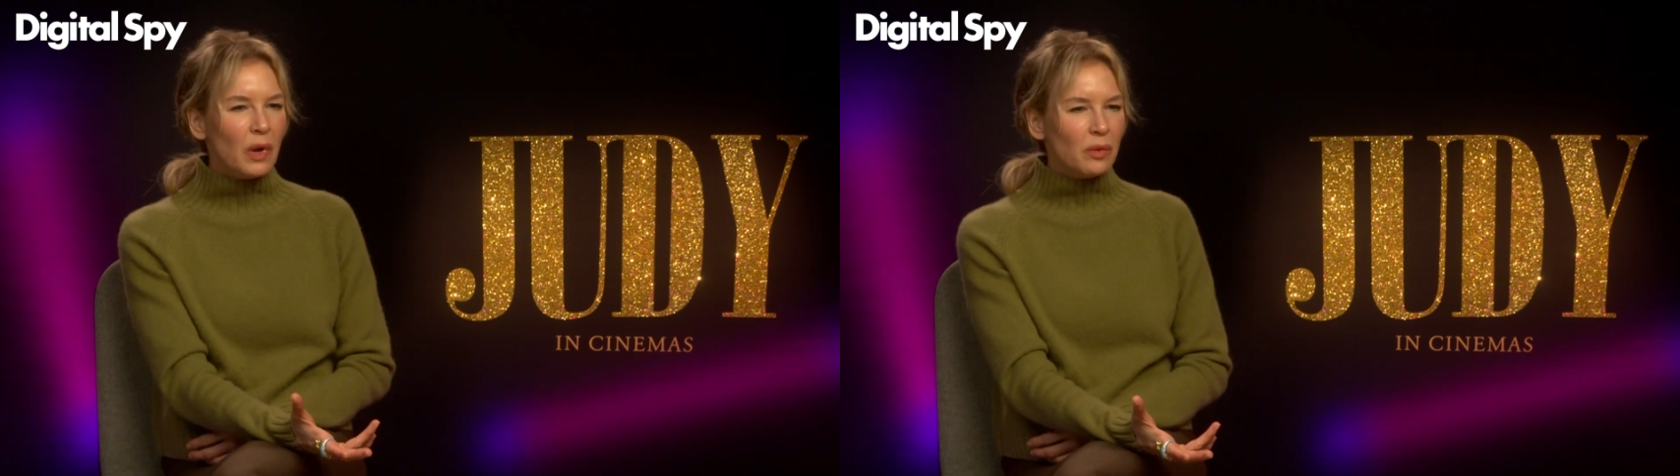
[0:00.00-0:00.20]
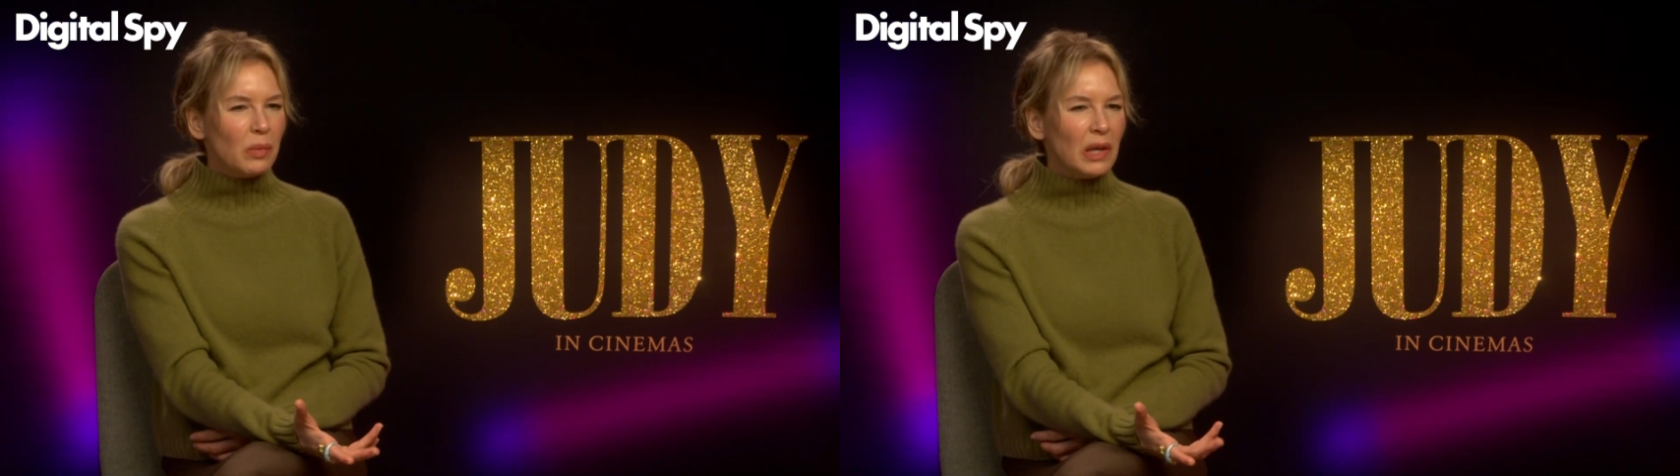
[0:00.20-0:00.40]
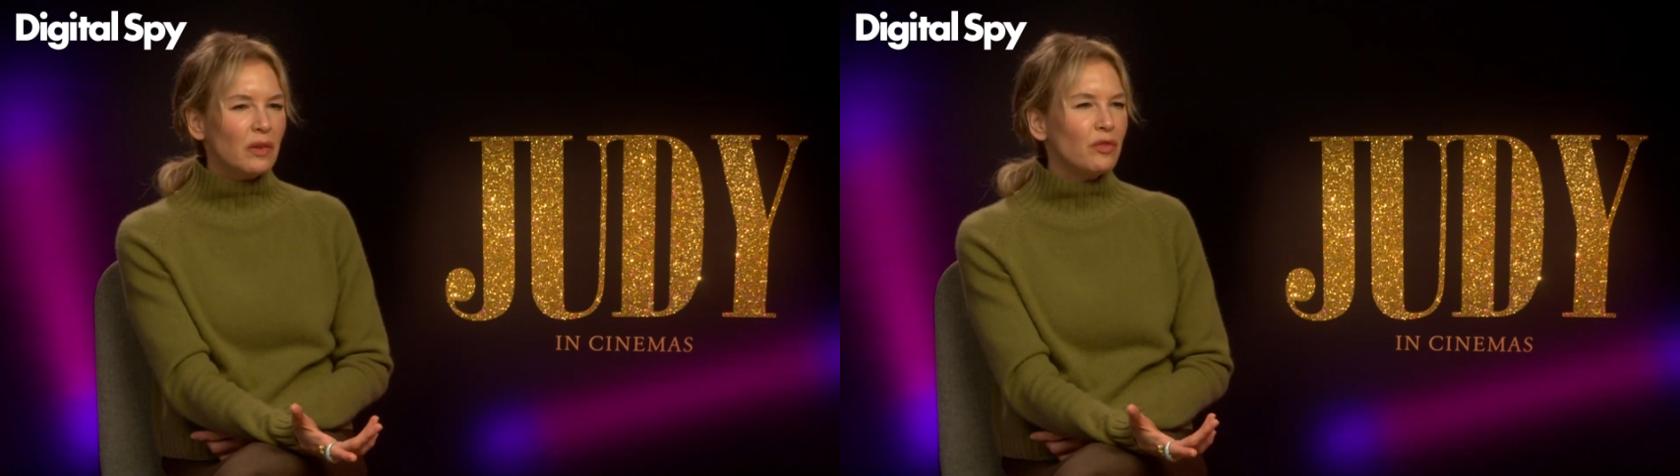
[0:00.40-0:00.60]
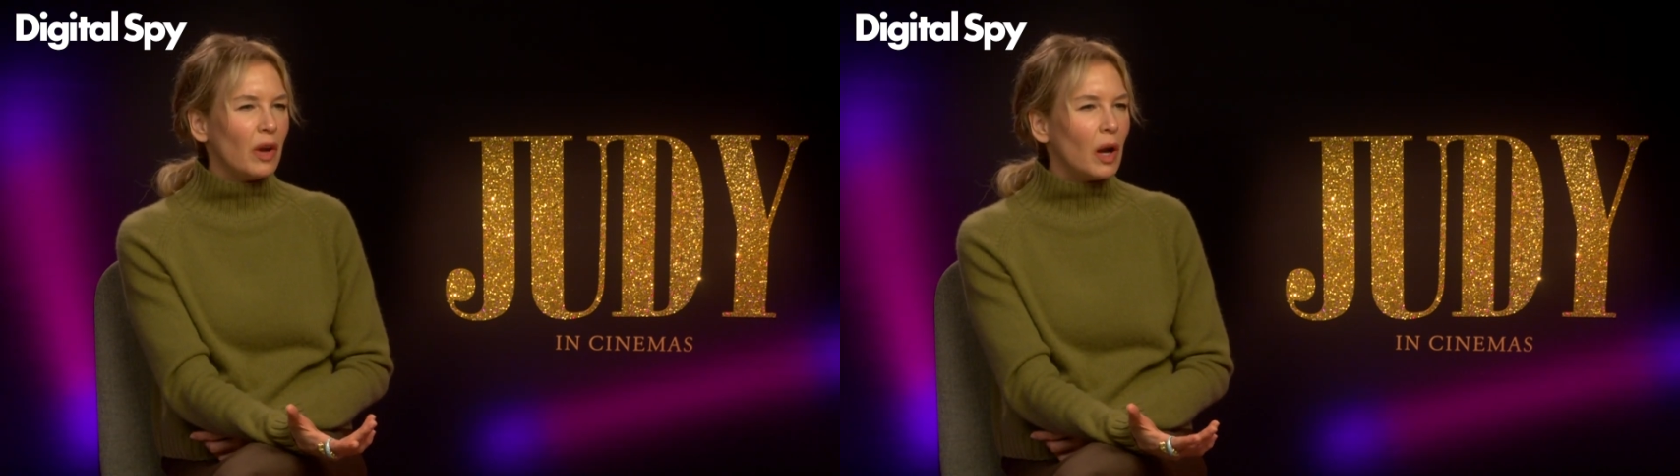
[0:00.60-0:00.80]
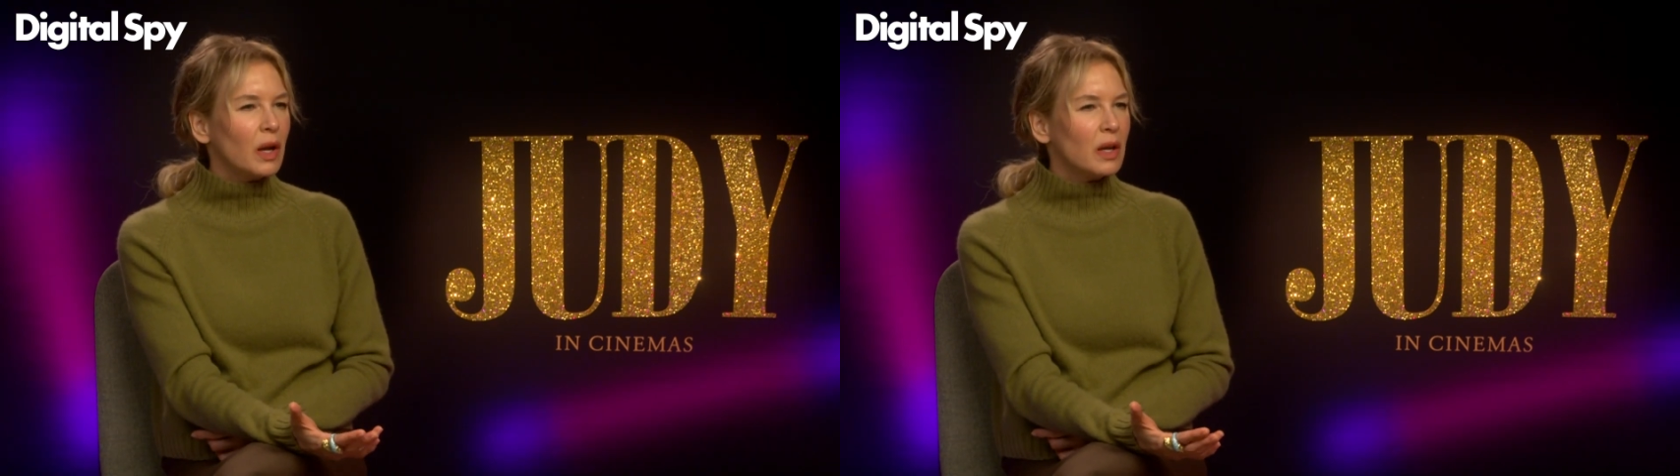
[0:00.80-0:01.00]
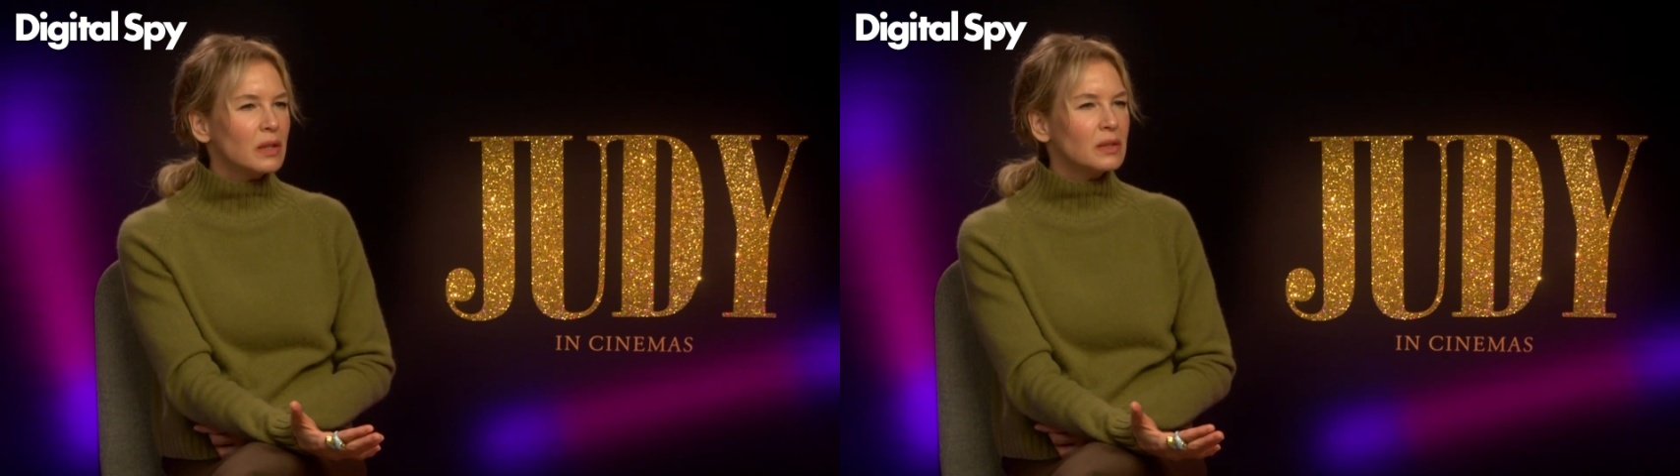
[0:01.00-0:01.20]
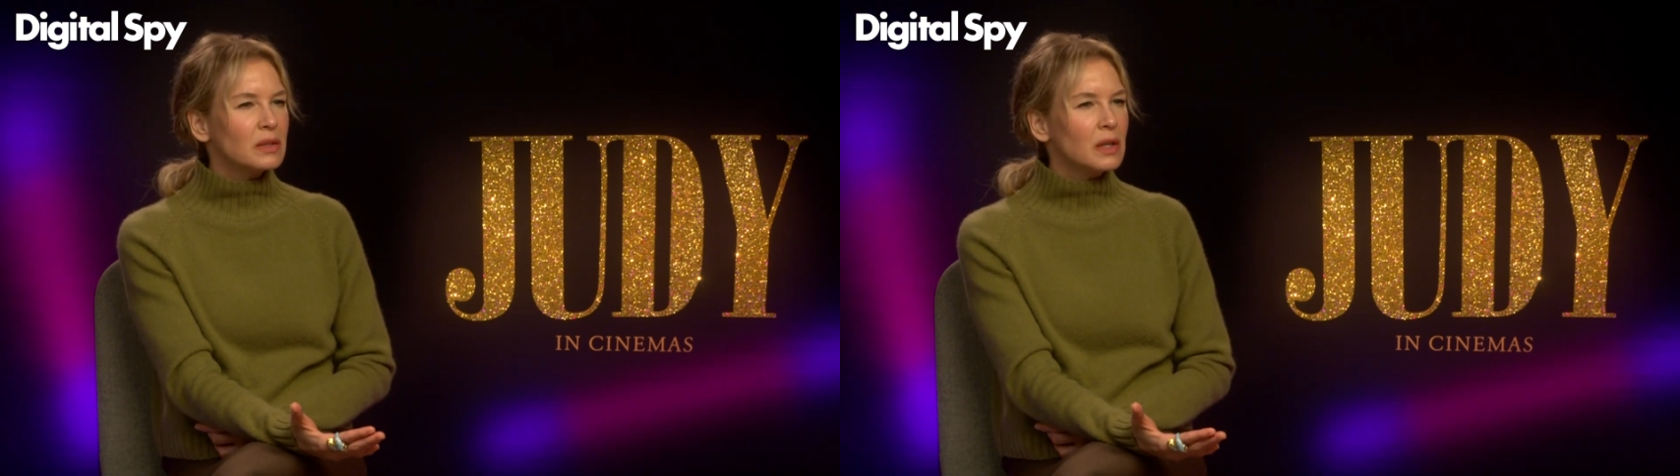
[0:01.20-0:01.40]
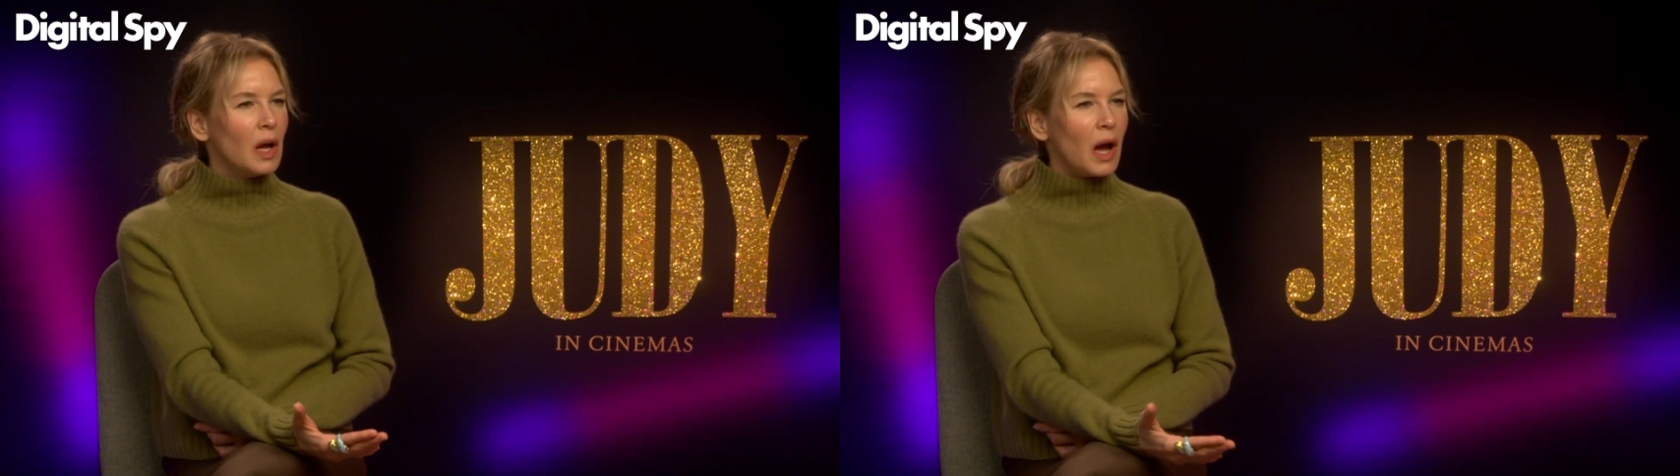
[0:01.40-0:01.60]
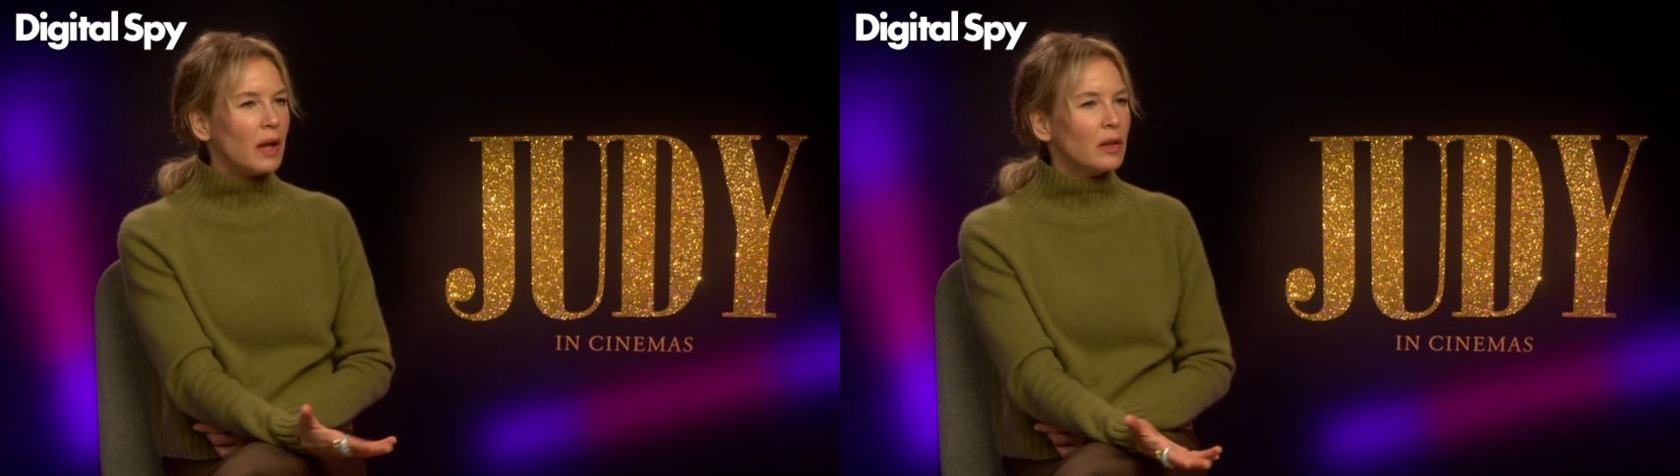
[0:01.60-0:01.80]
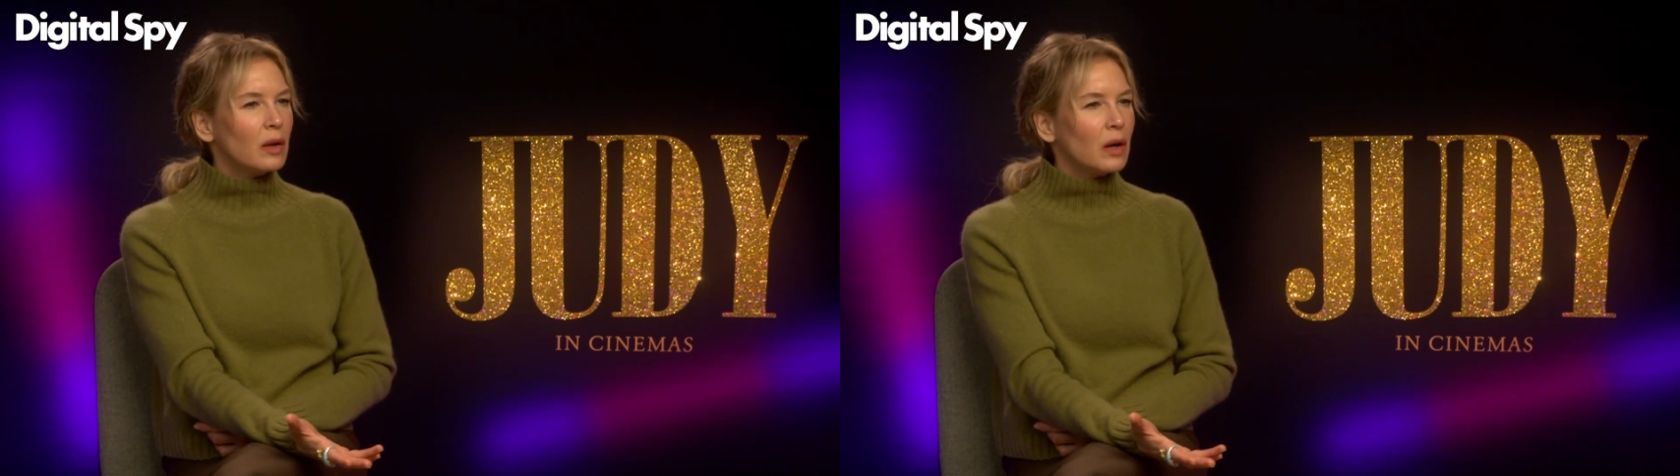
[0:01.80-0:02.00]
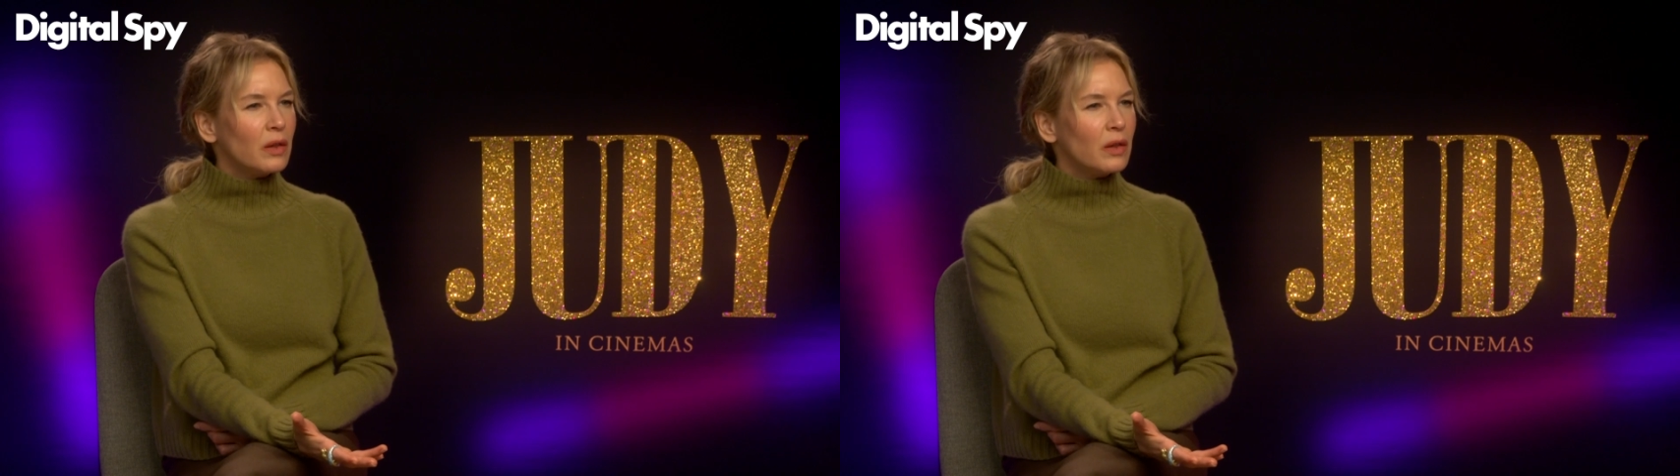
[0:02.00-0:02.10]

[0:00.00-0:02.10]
have been nefarious either.